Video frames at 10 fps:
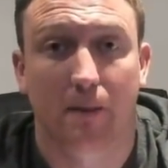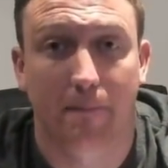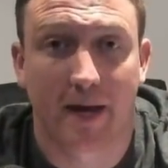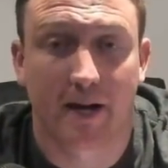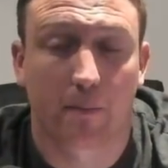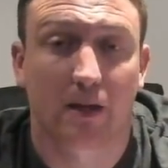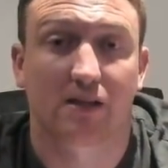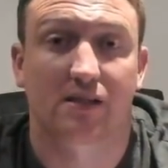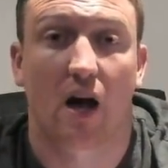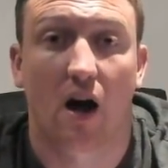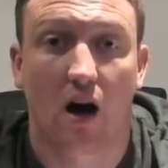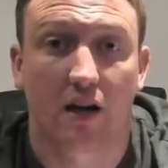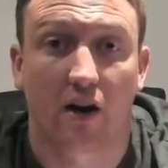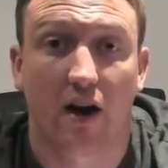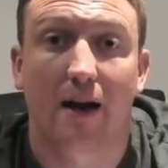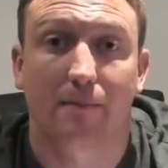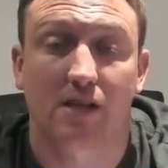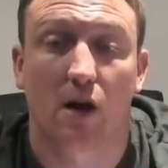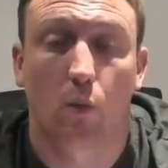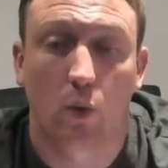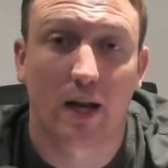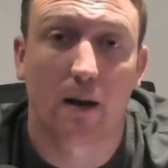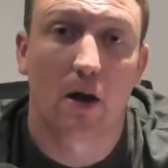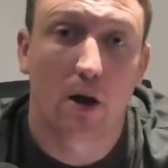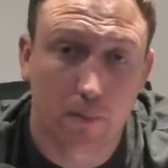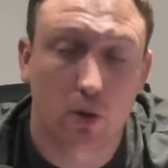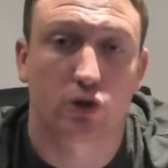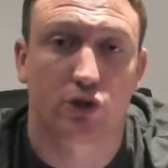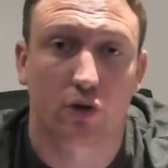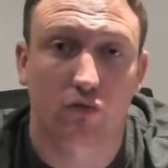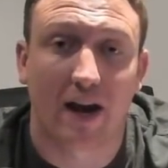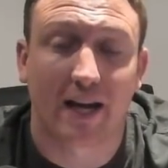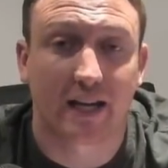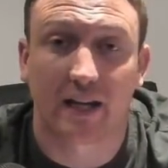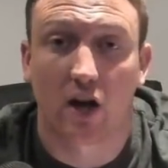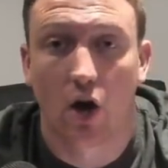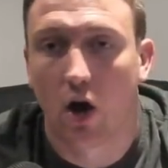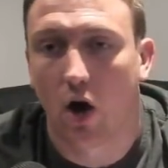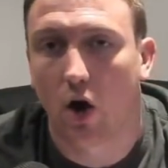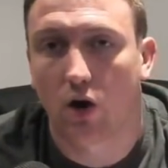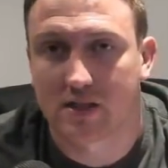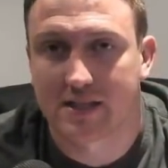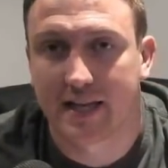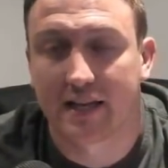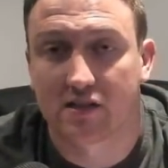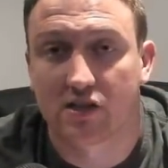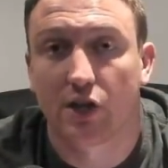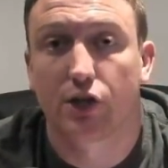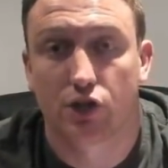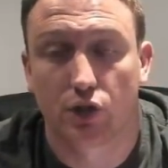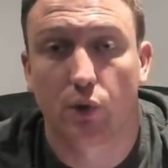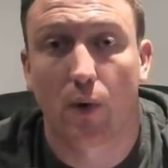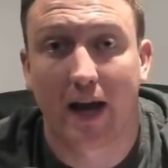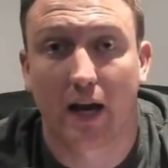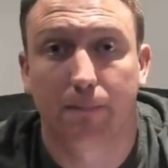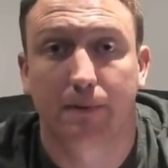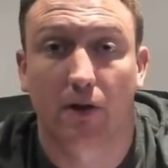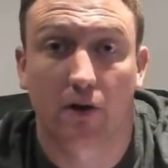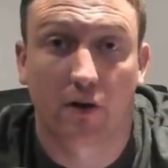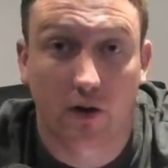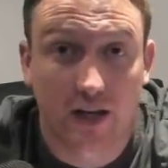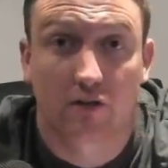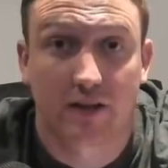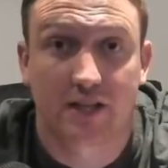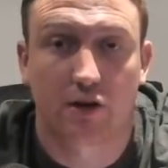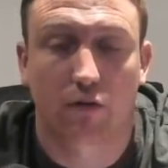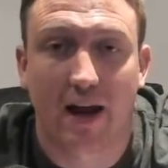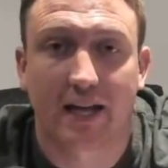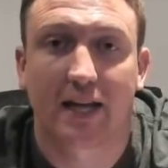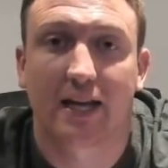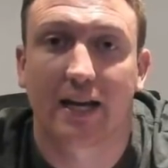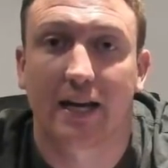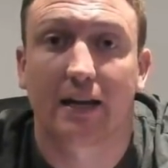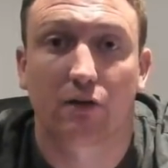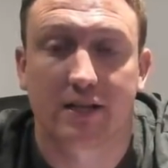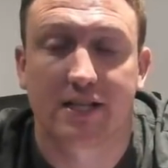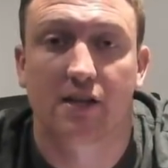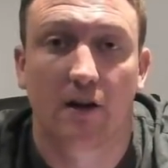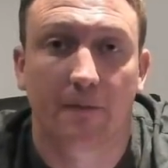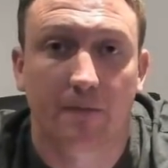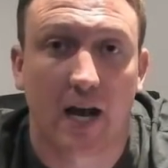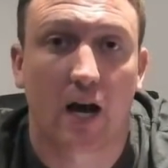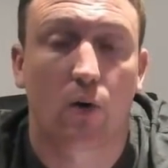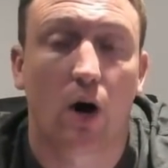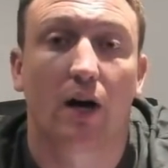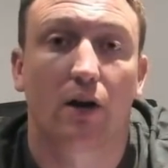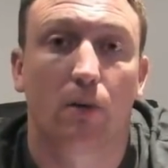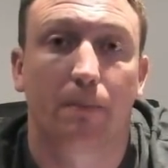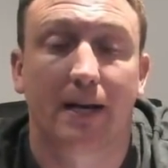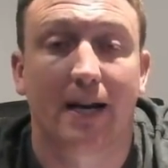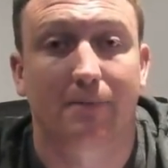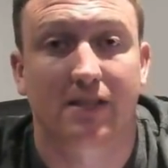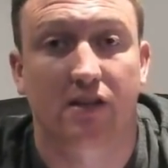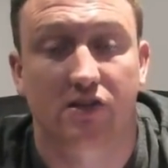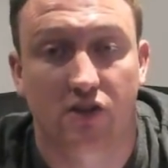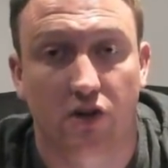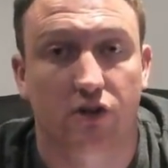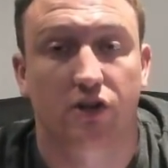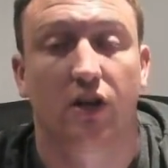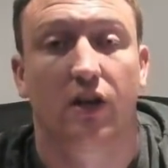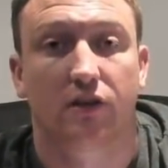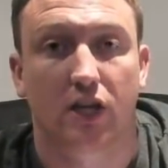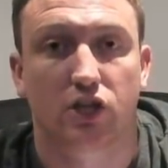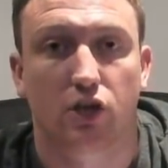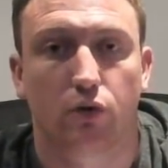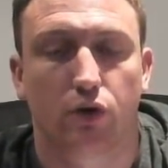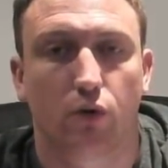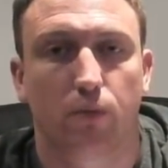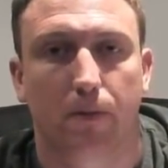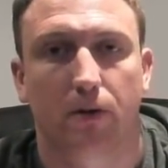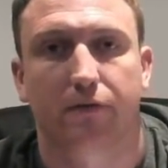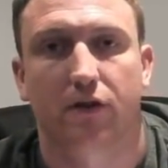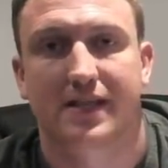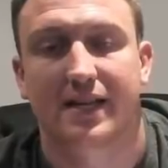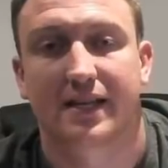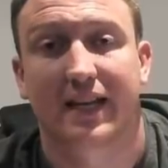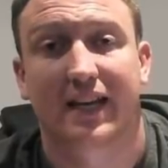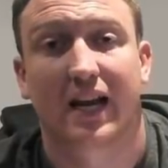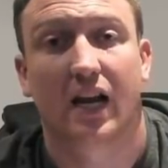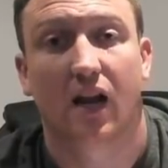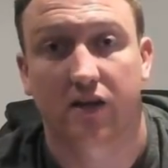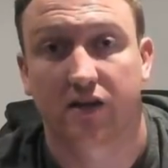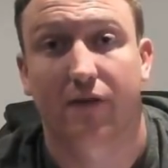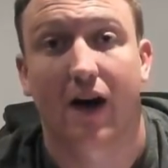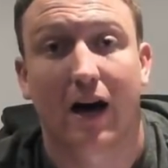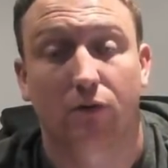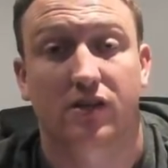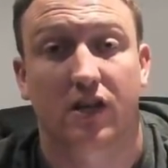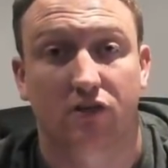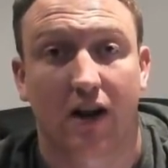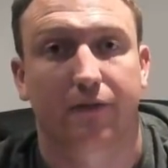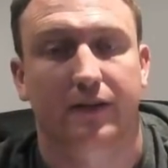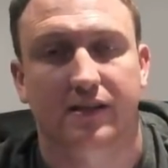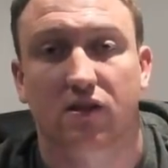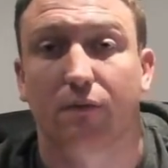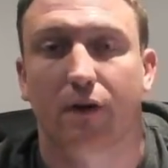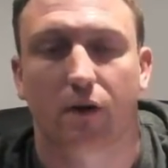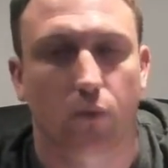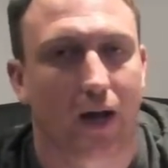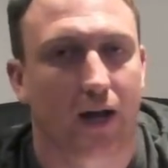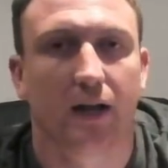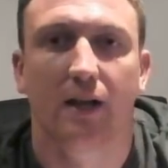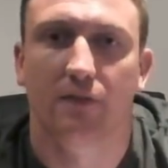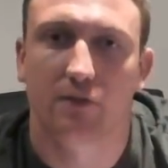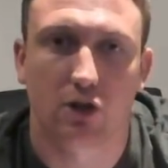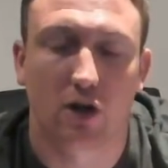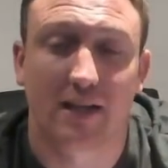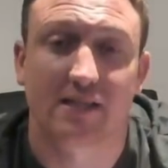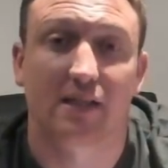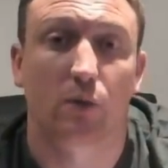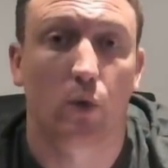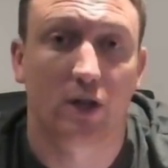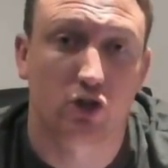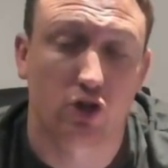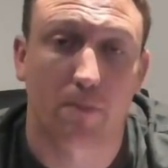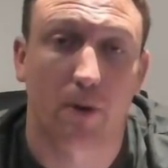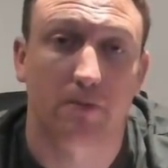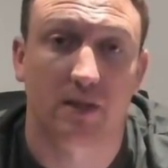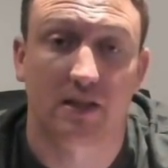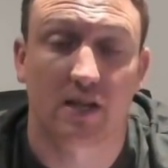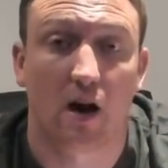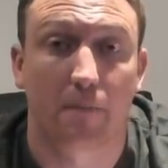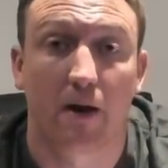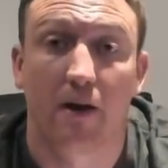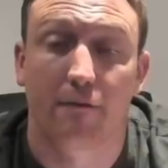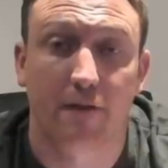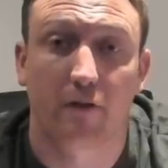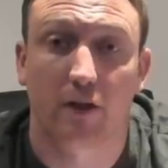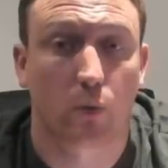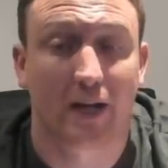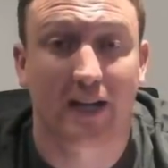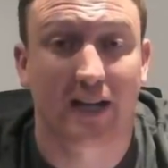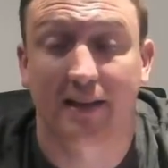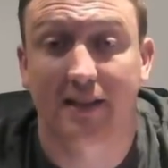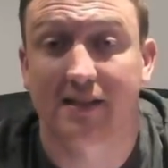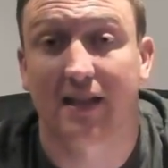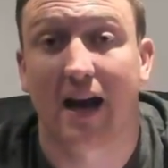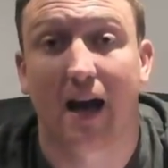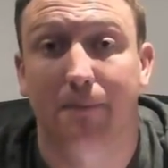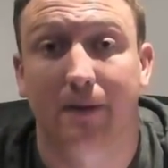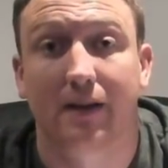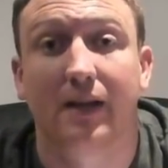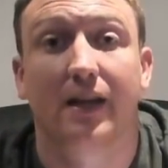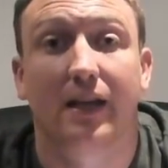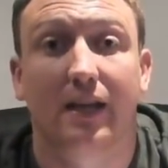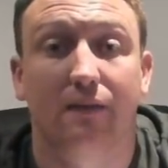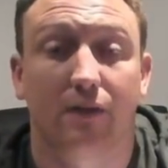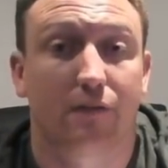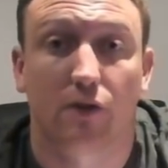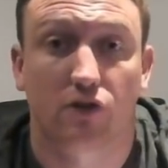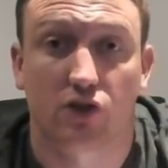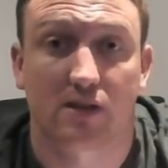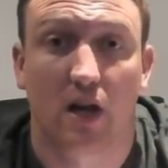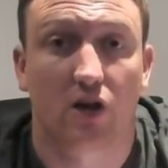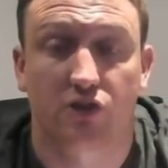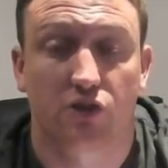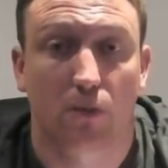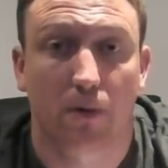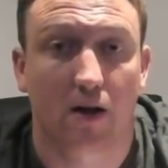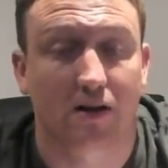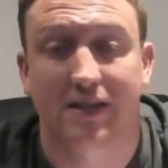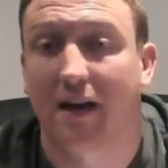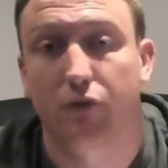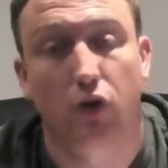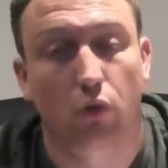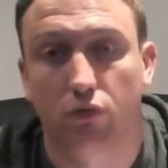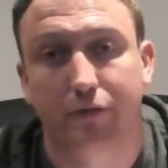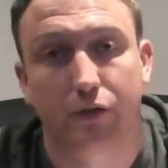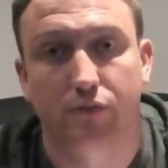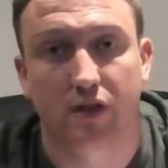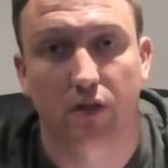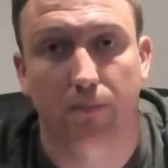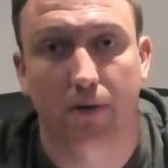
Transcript: the better, because the higher Amazon will push your ranking. All sales do help increase your ranking and increase how high up in Amazon search they show you. But if you're sending in a lot of outside traffic that's converting well, then your listing will jump up to the top very quickly. And this can happen even if you're just launching your product, have no reviews on your